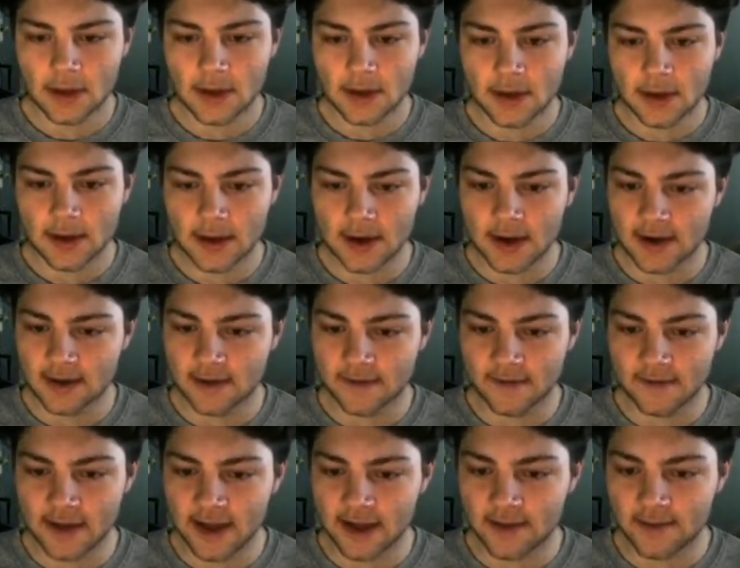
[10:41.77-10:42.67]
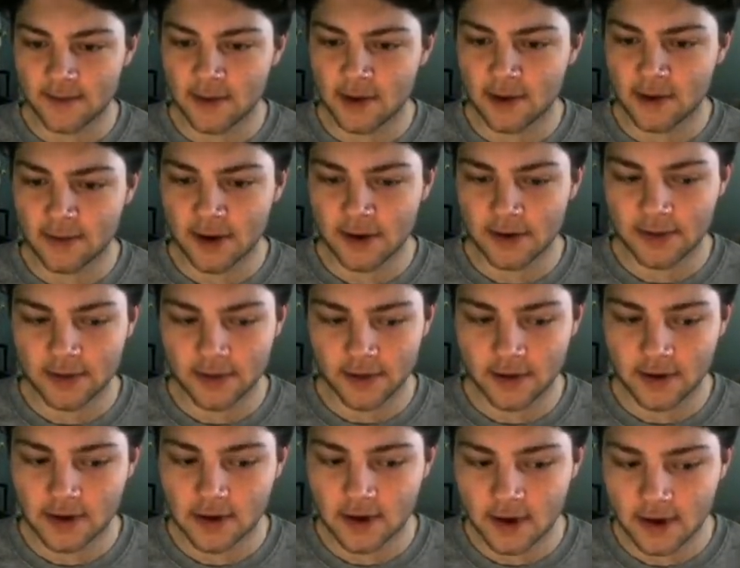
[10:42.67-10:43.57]
Got a fastball middle
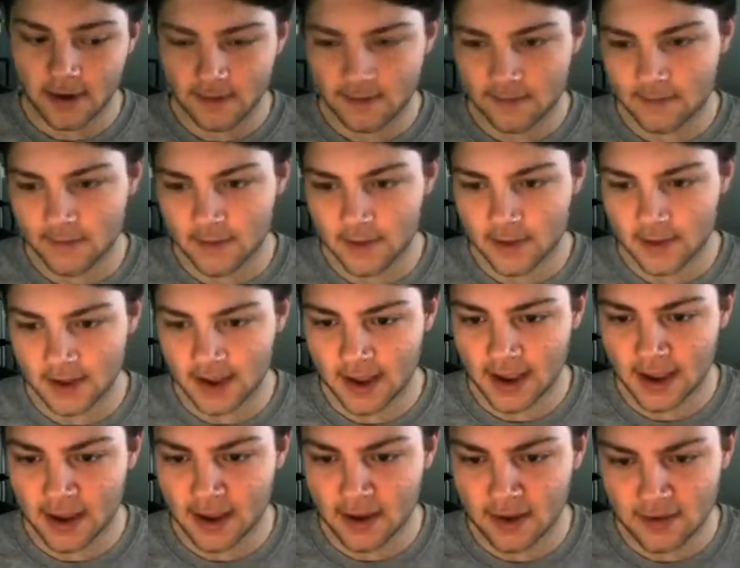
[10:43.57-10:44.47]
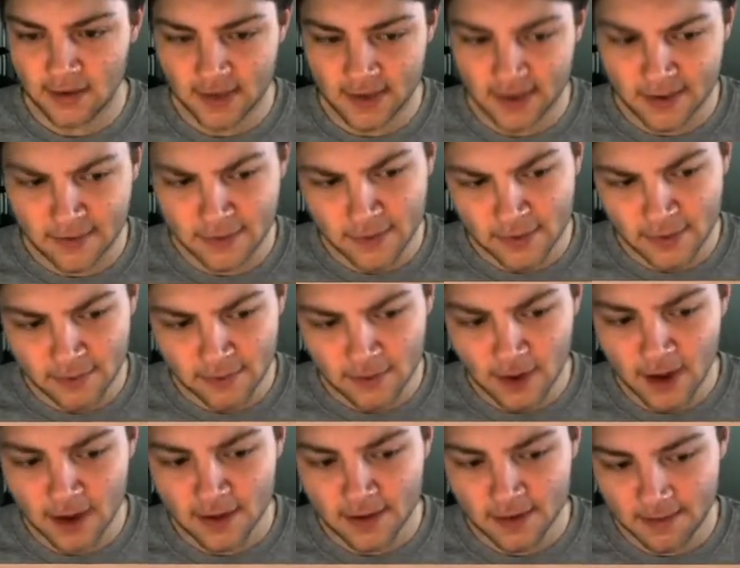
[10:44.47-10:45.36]
third. Once again, same with the
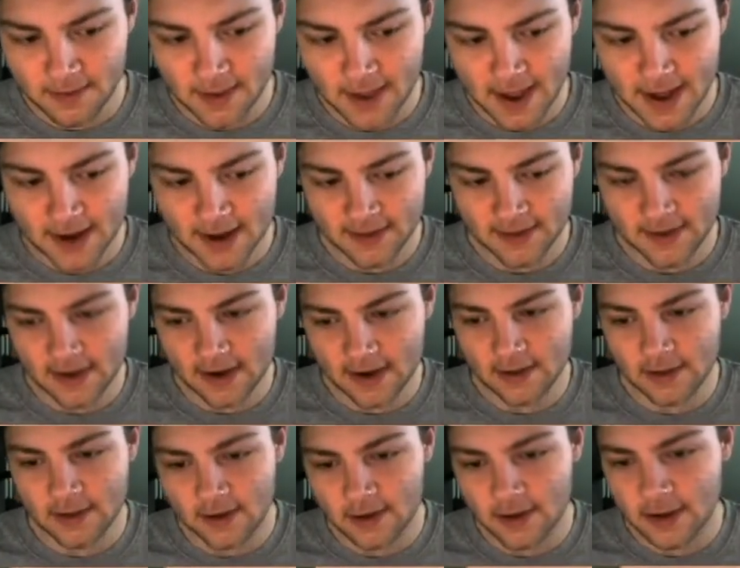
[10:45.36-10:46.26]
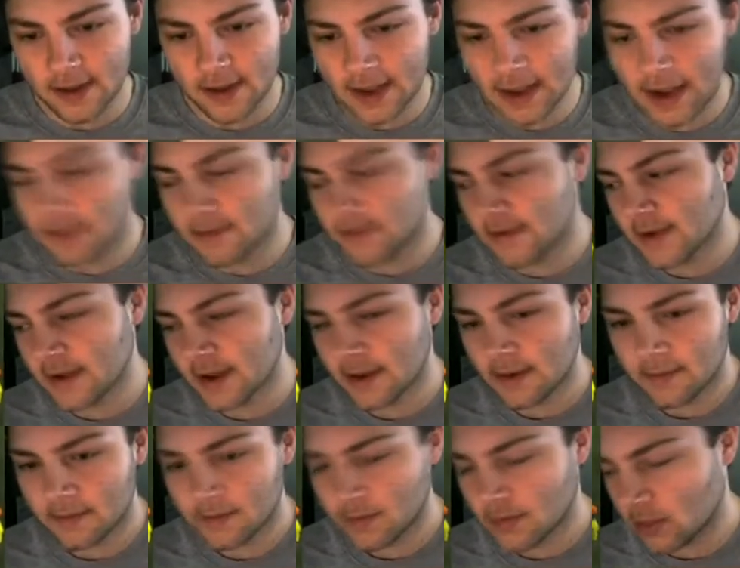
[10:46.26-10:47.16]
Rollins at bat. I just got a little on top of it,
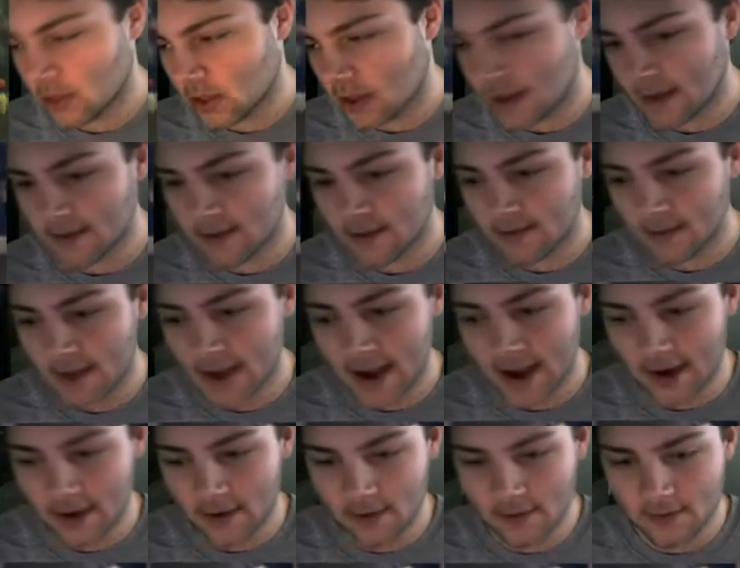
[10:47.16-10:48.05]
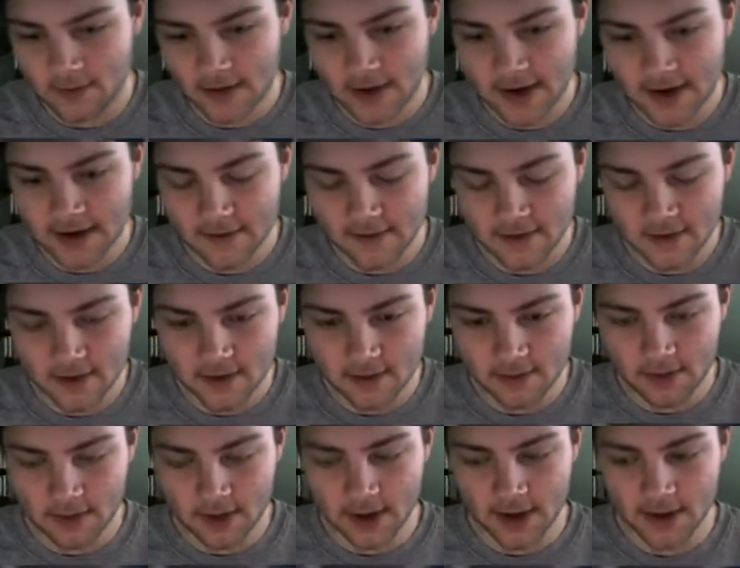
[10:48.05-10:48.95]
chopped it back right out in front
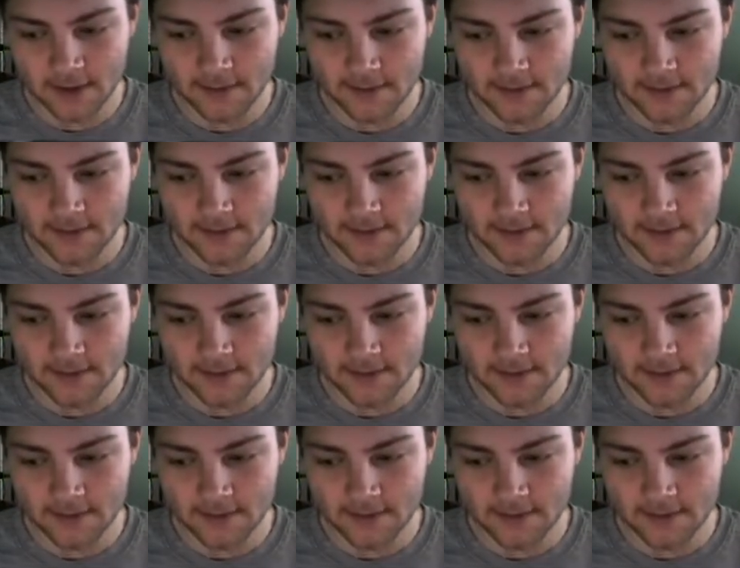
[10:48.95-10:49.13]
of the plate.